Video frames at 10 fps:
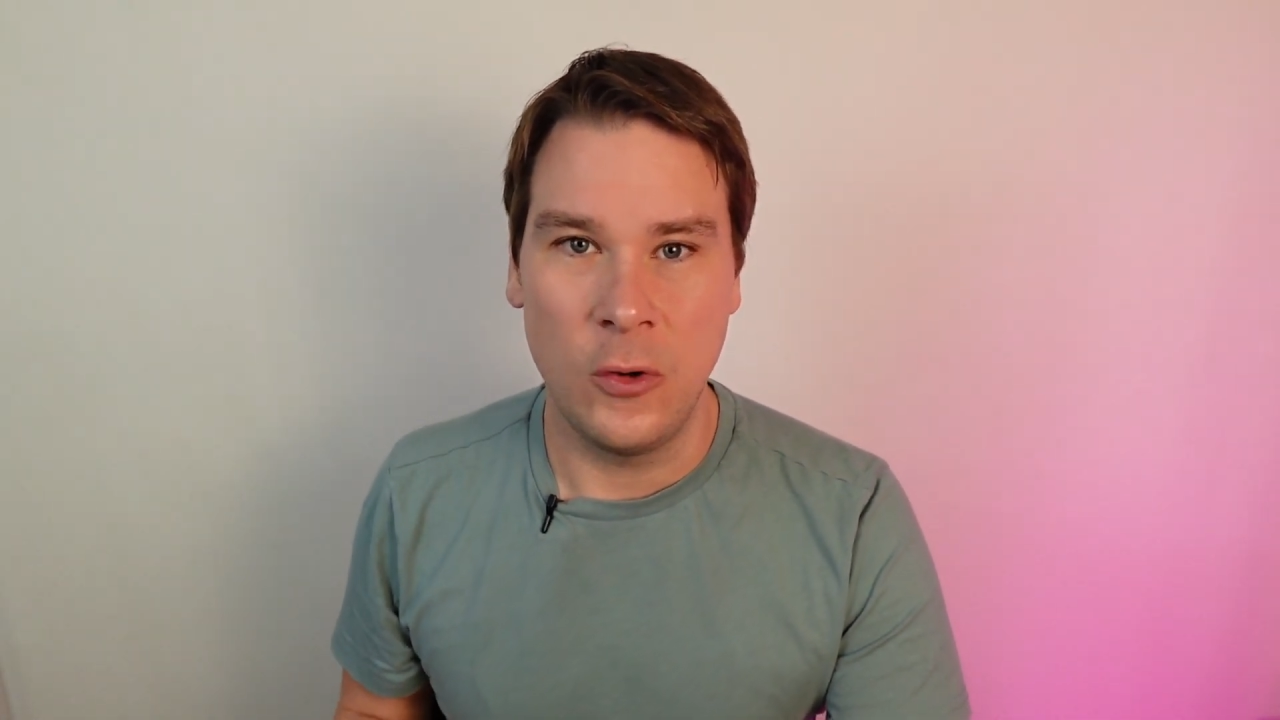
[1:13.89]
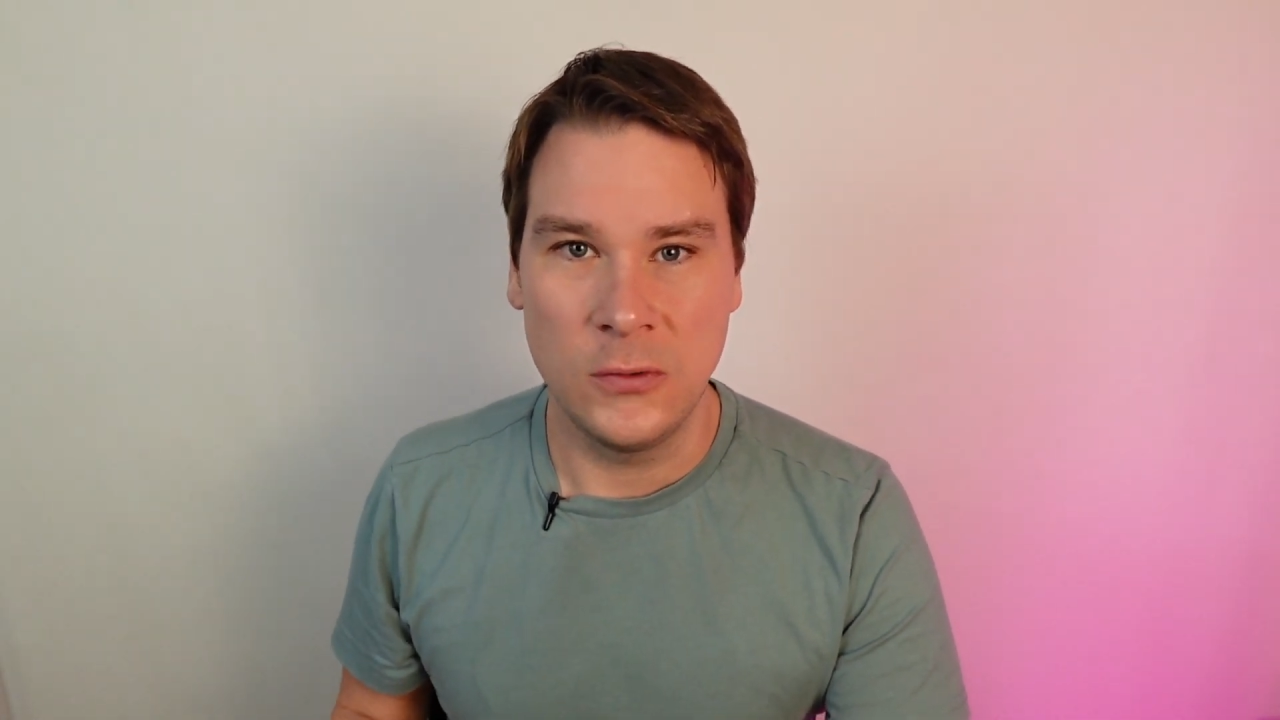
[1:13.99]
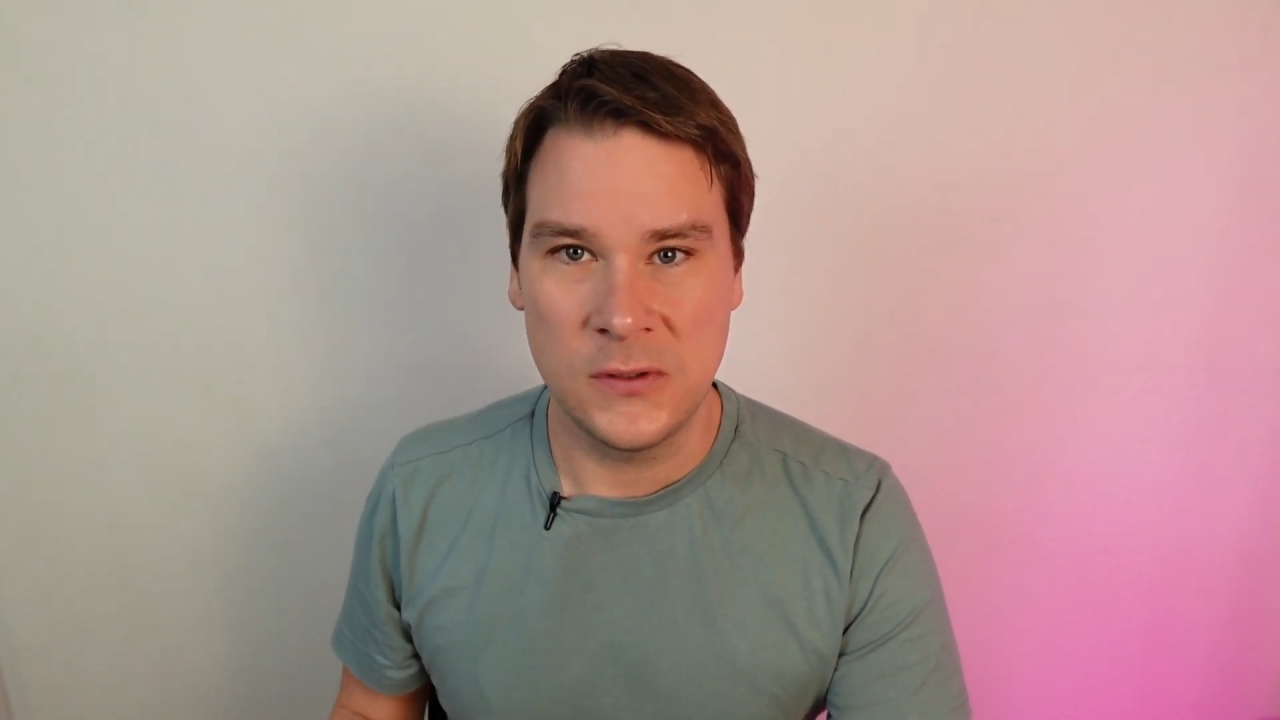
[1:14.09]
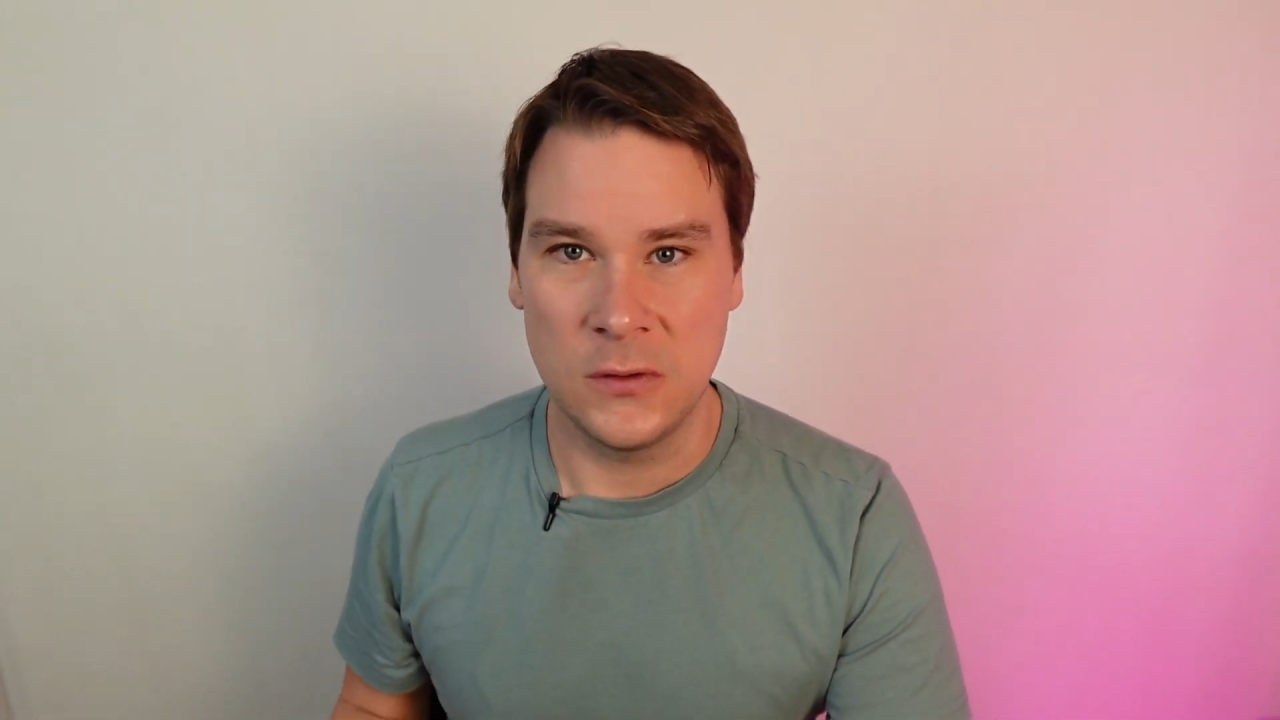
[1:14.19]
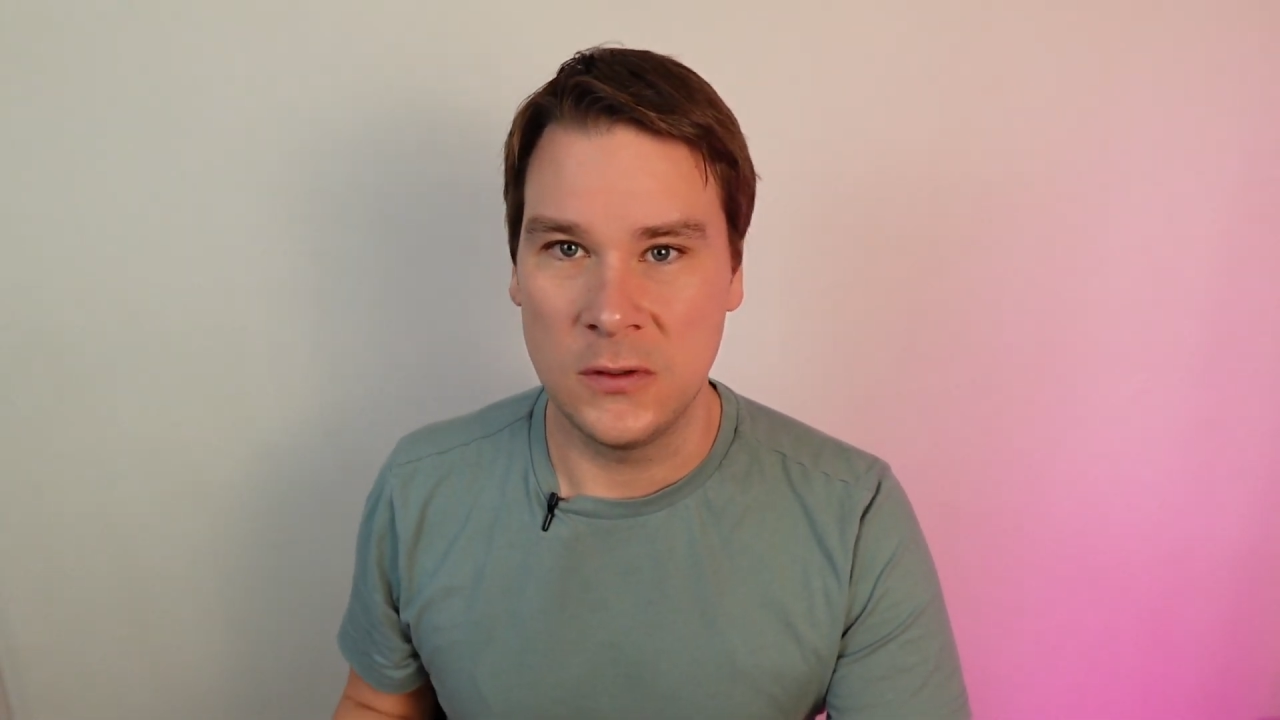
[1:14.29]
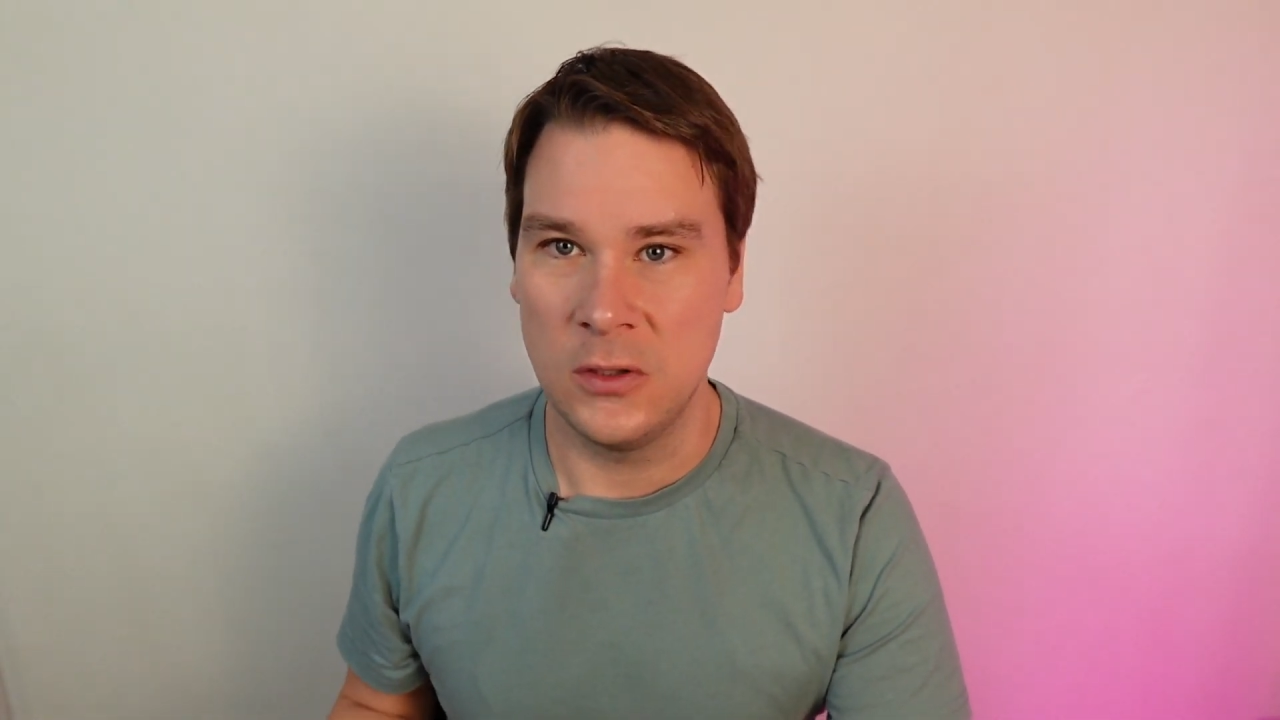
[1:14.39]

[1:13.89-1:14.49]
also